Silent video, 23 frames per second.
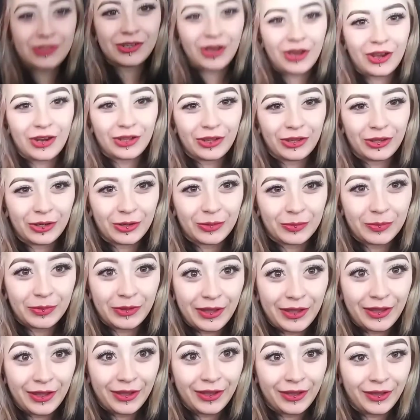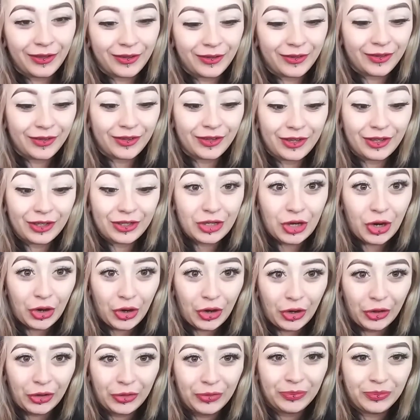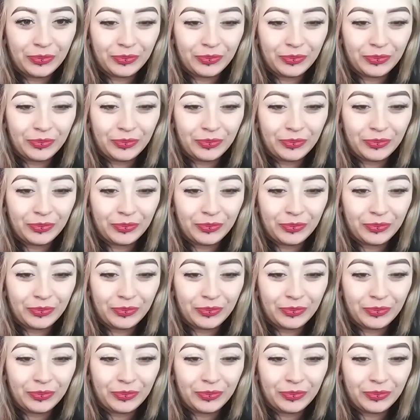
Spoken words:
a toddler playing guitar.